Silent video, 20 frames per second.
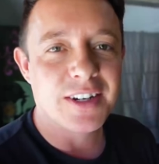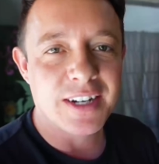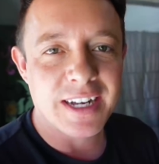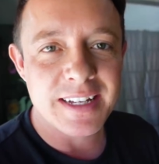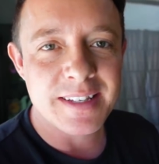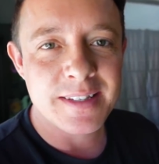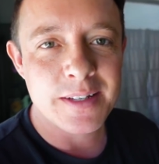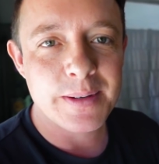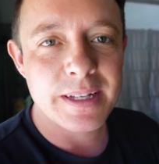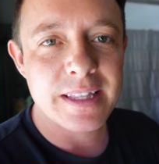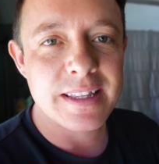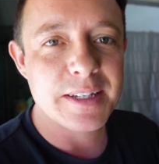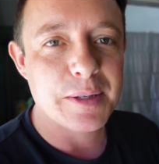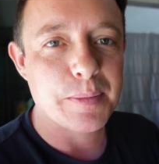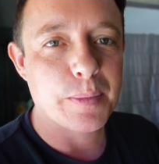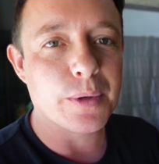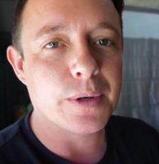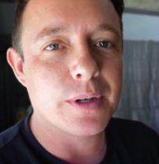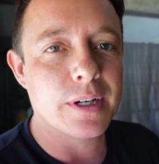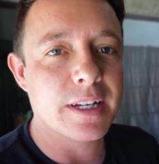Okay, so at this
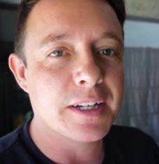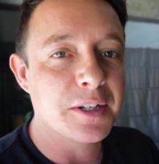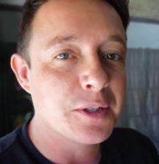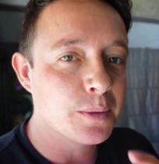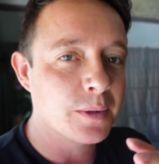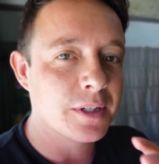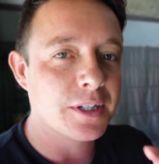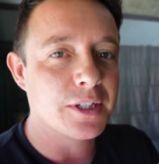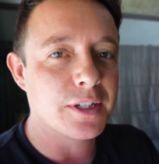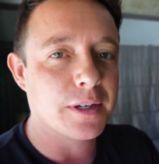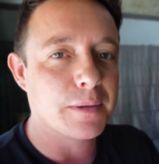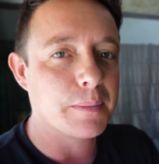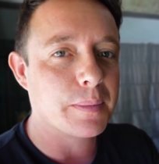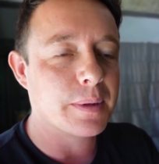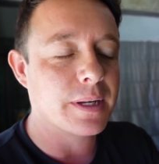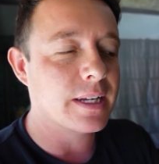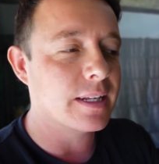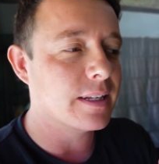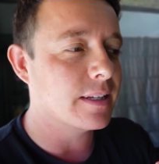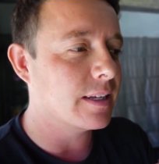point, I just want to jump
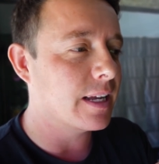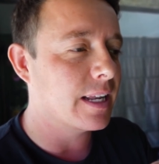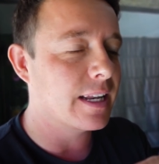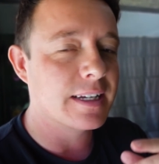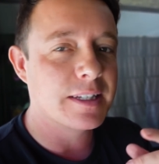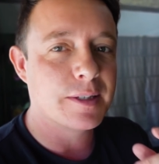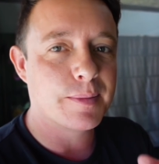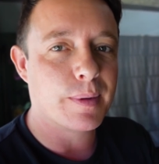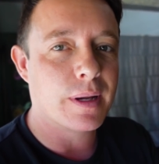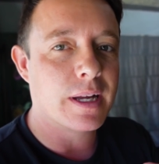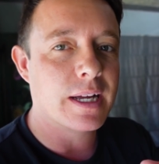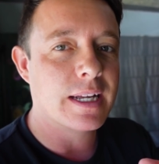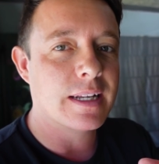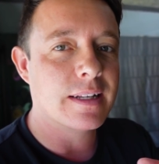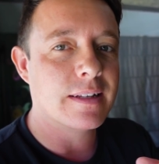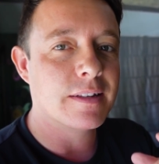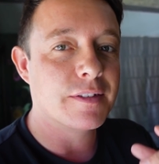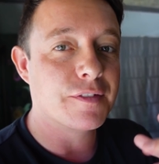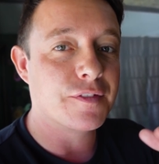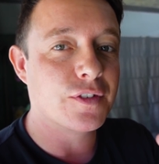in and
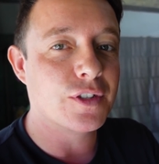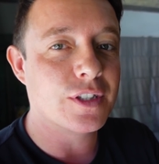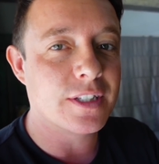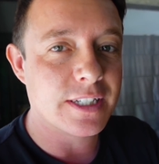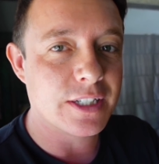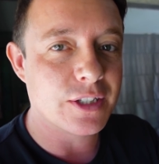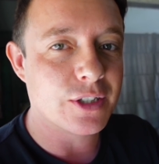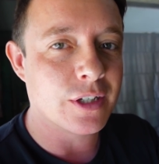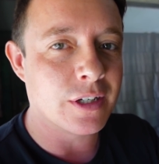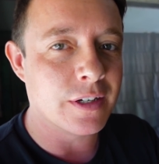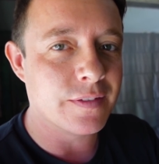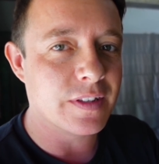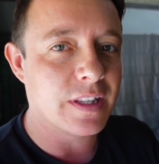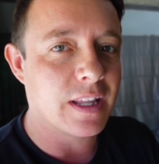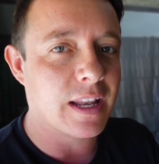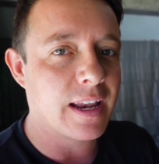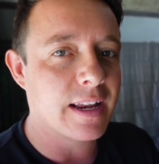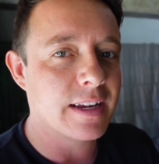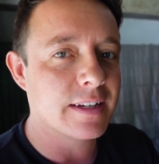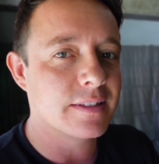explain the footage over the
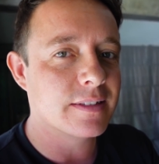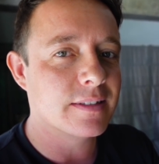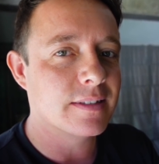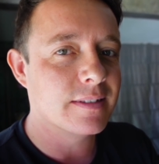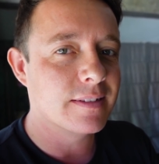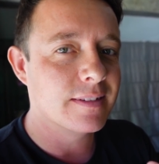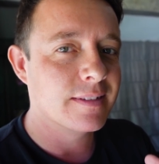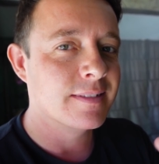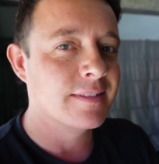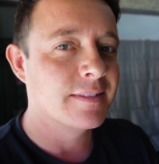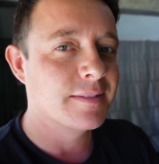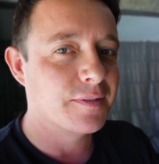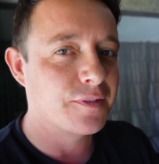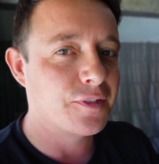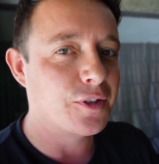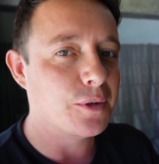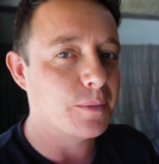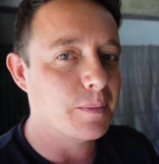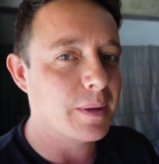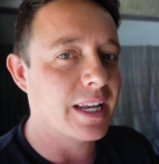next
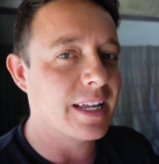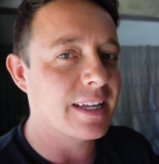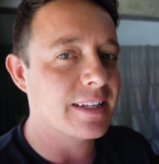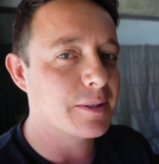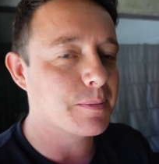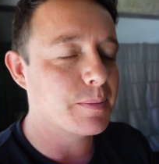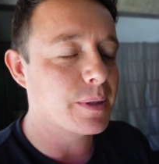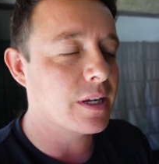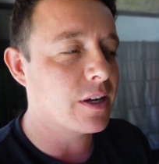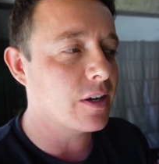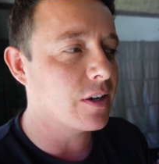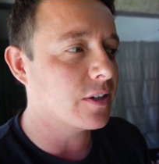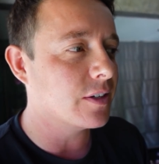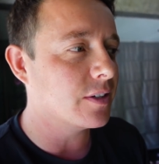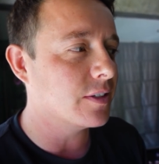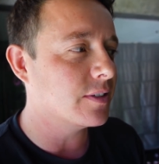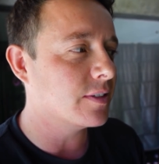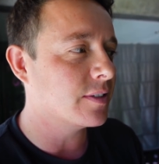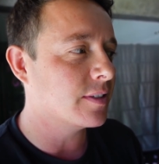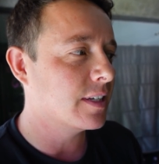few minutes,
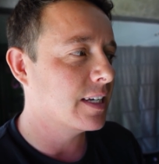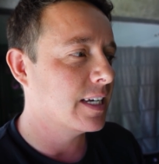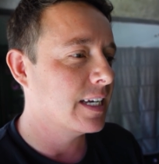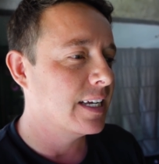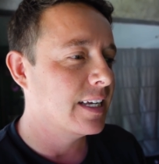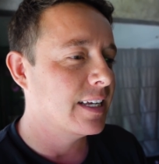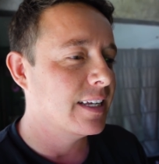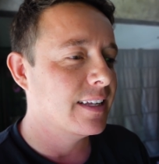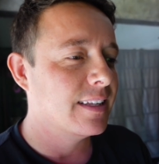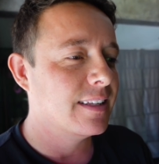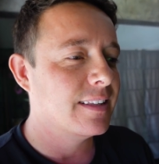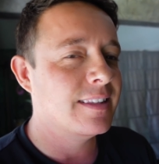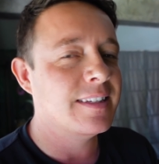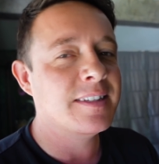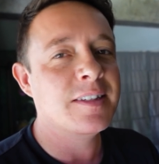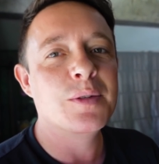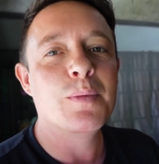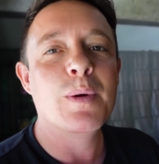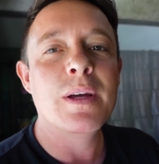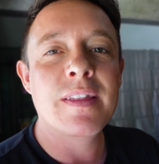because
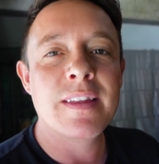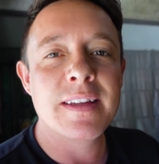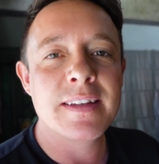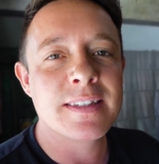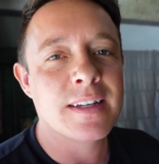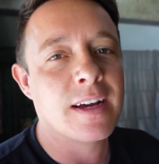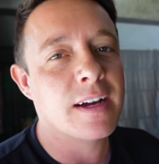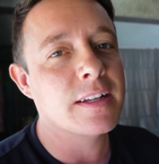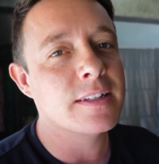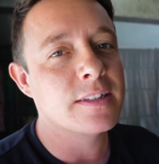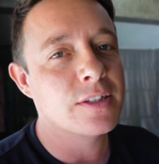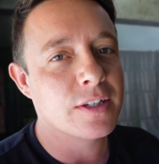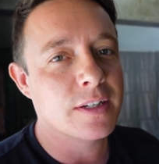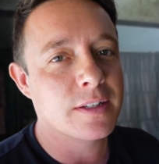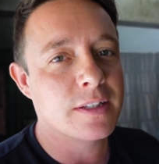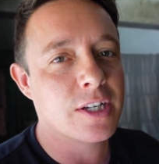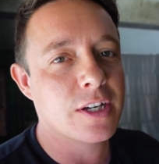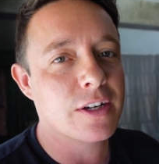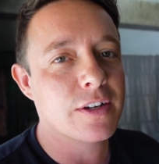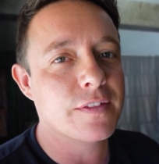this is where things kind of took a
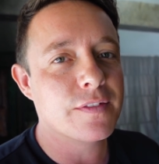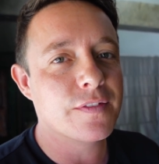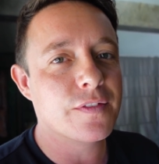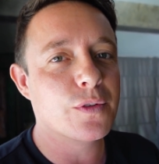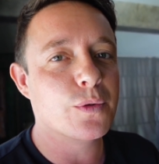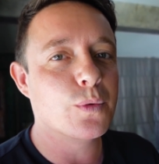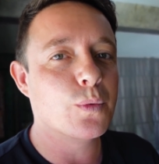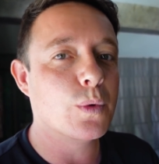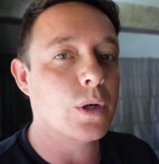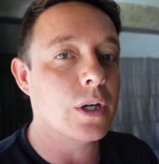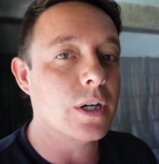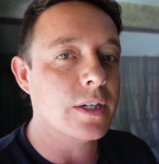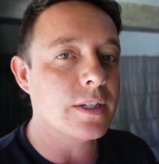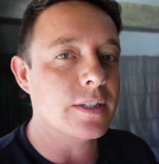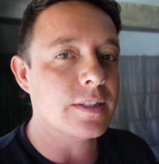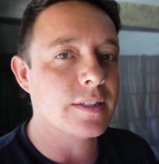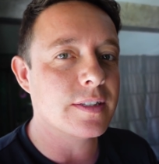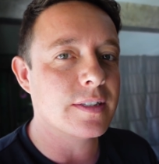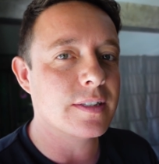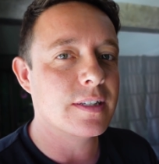turn for the
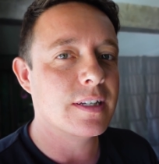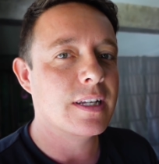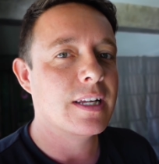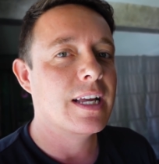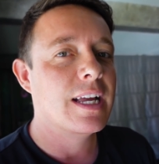worse.